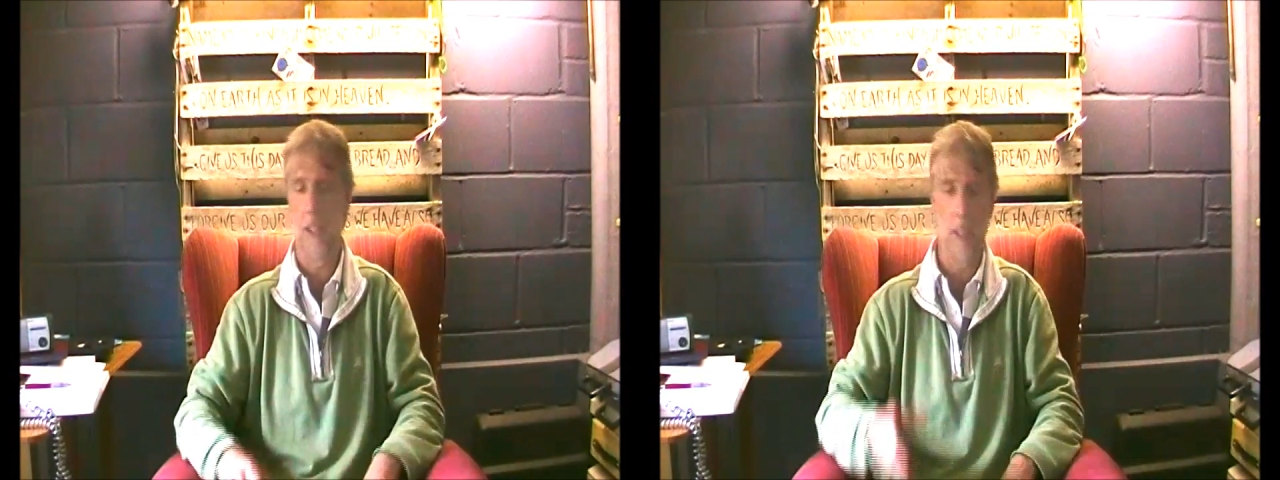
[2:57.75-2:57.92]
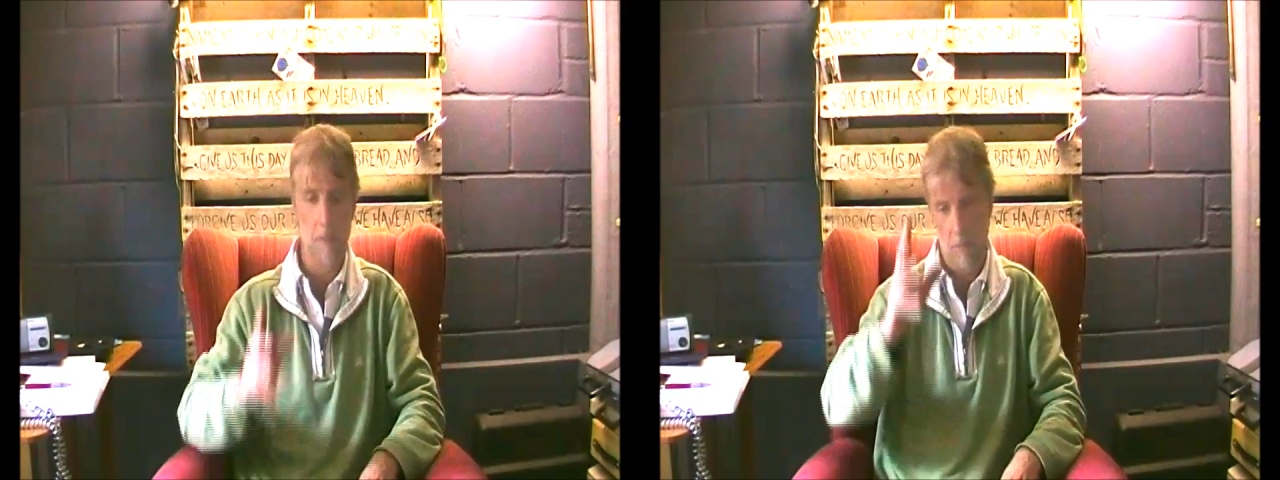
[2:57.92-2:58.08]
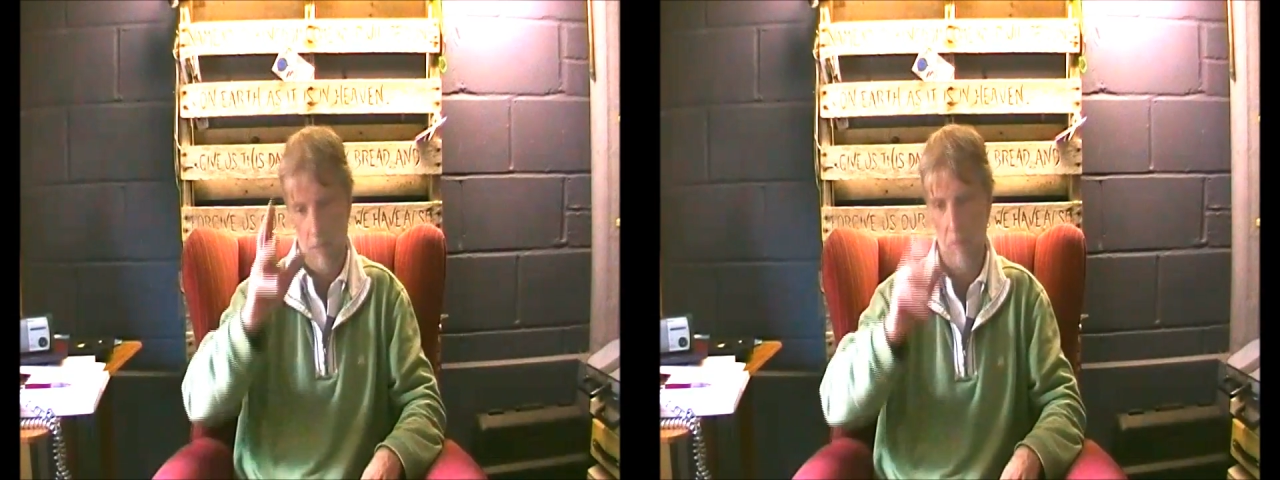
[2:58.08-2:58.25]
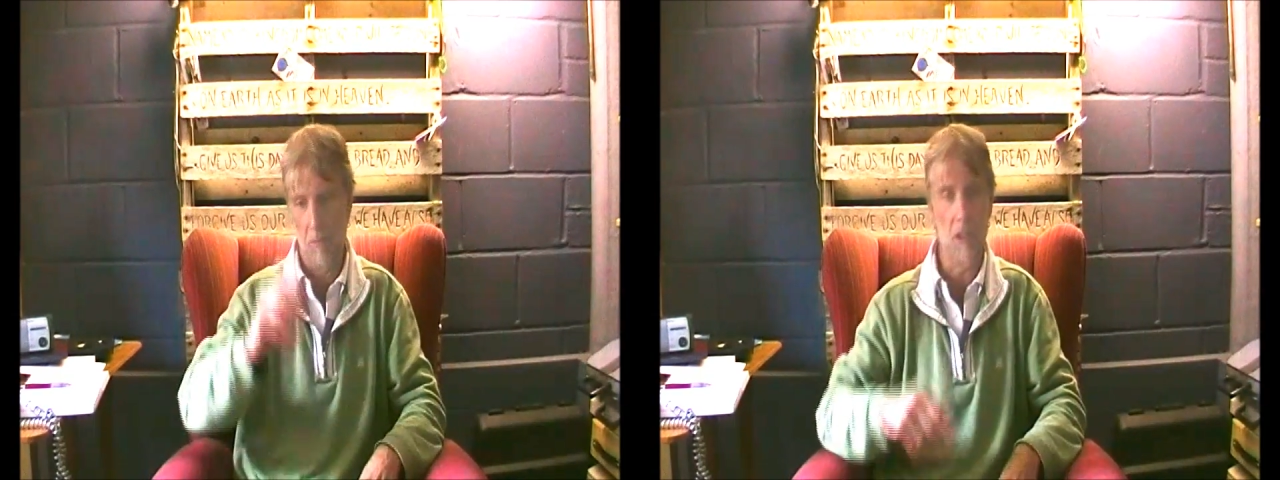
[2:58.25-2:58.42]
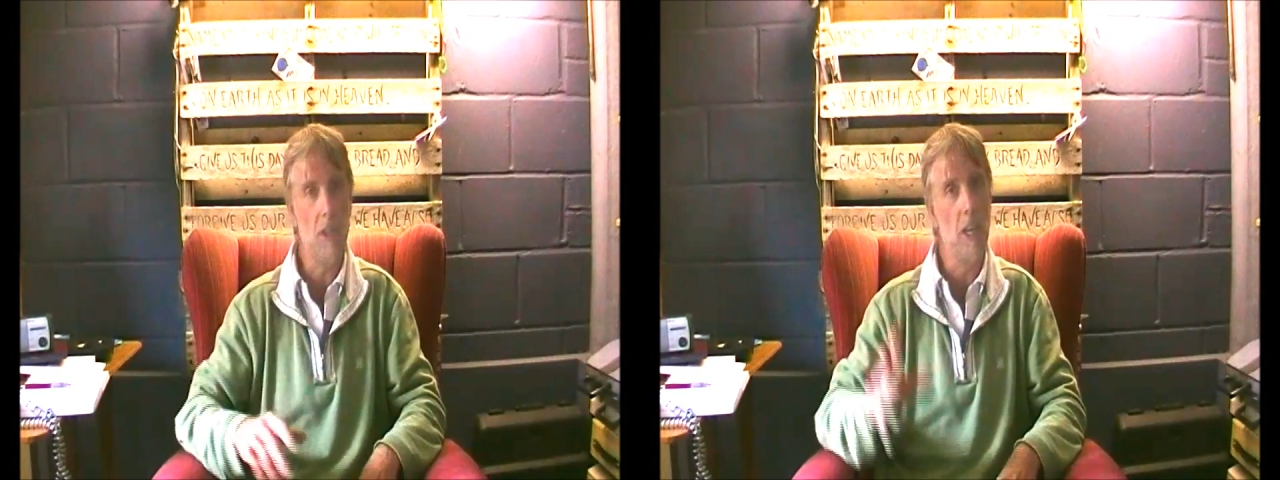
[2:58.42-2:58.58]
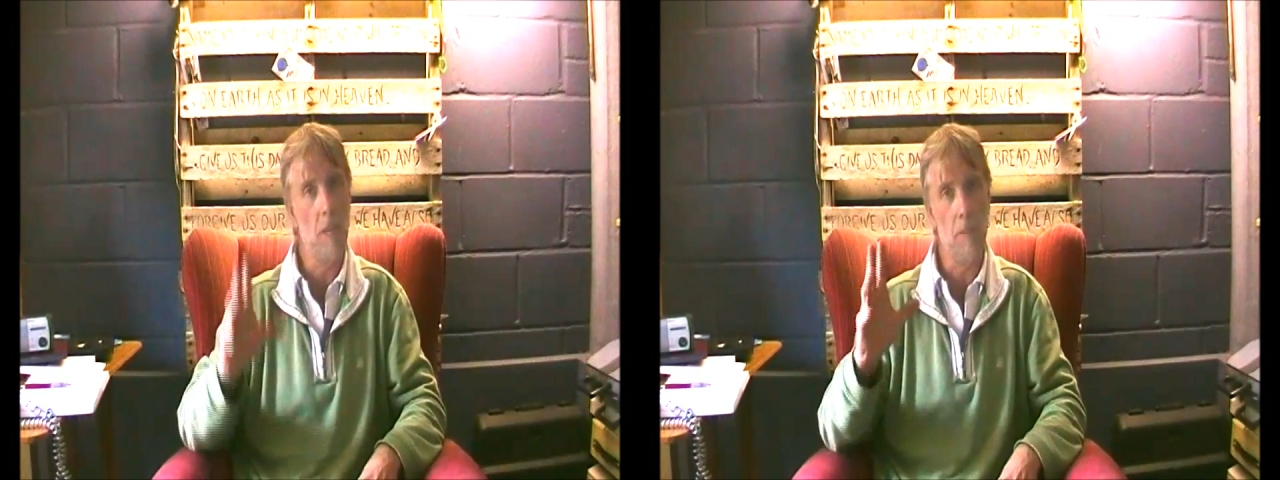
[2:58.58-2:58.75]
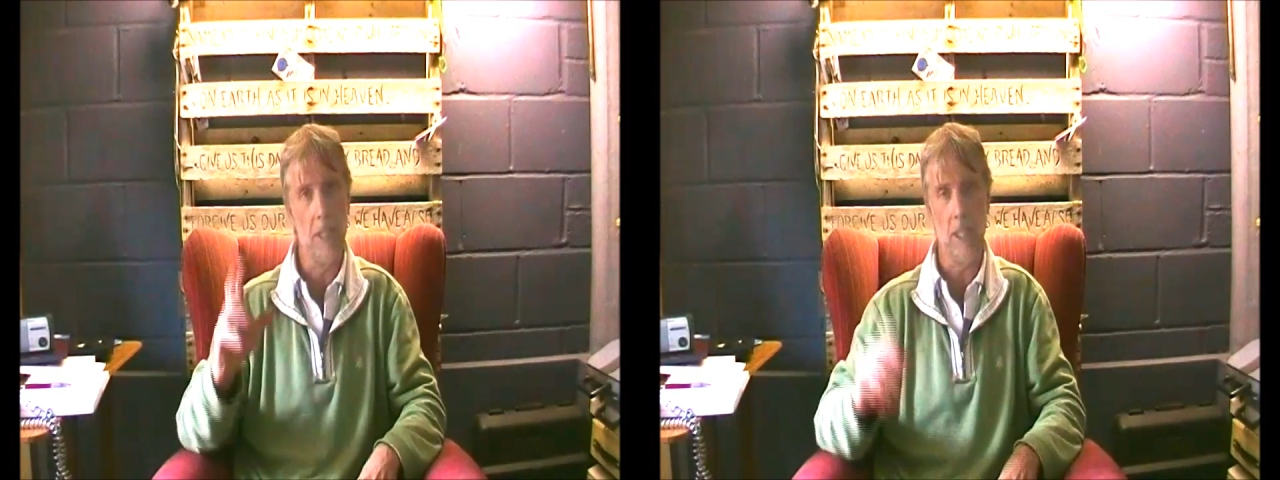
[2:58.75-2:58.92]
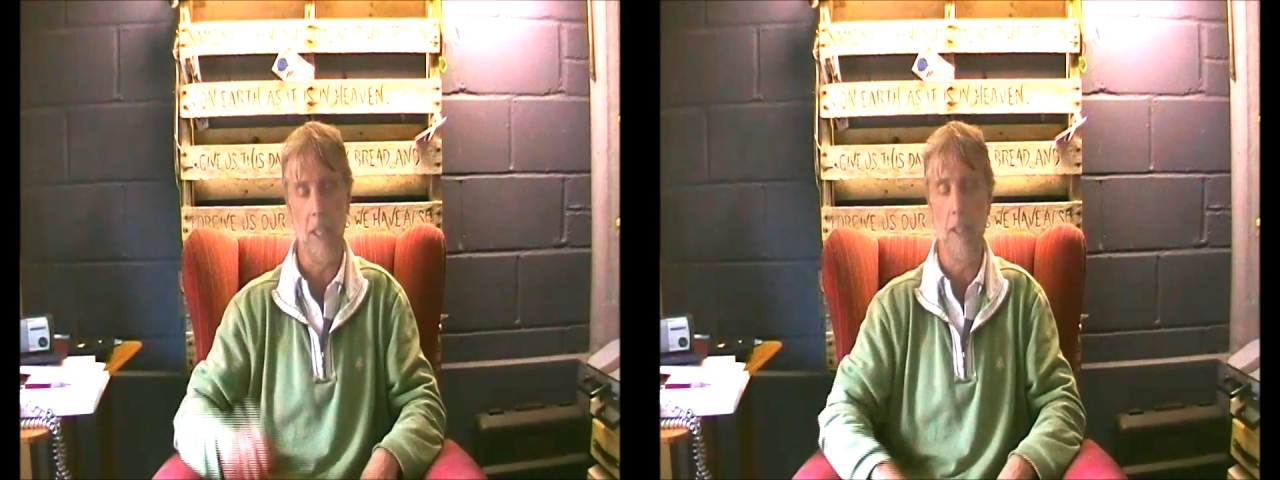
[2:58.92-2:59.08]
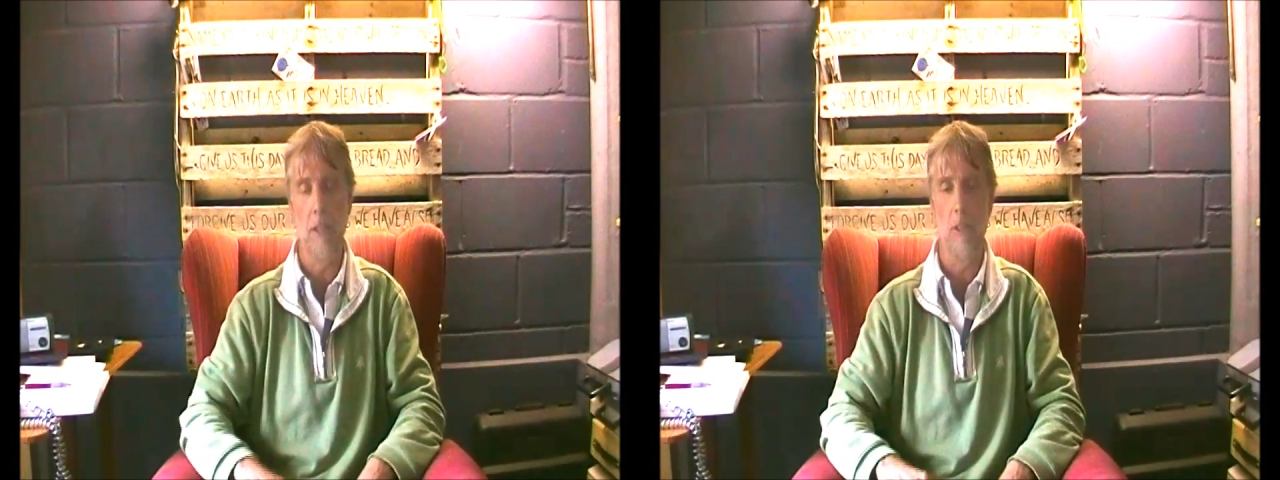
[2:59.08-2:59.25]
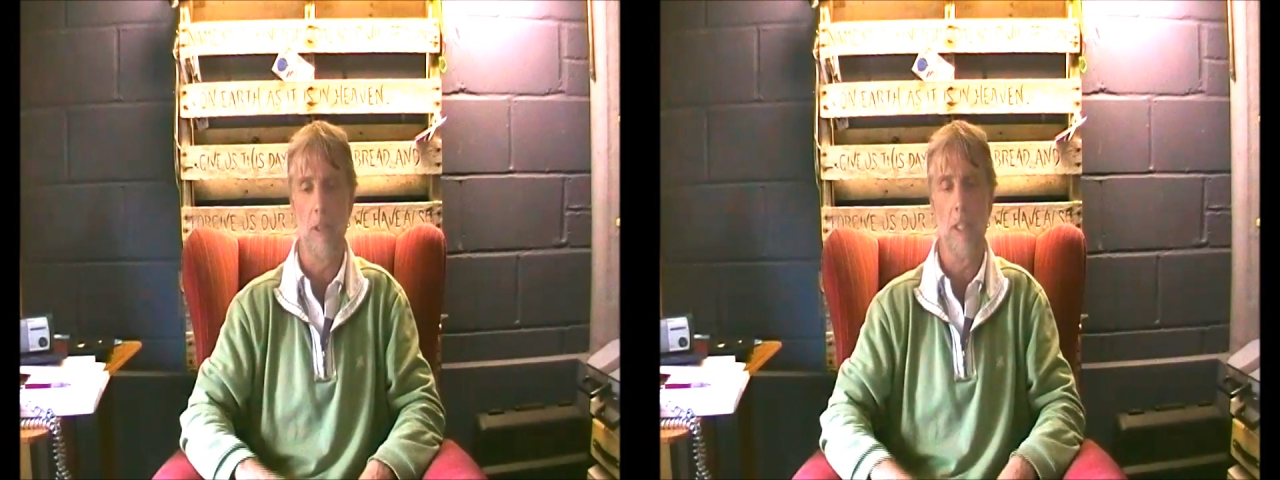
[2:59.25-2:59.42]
I'm just going up into the hills.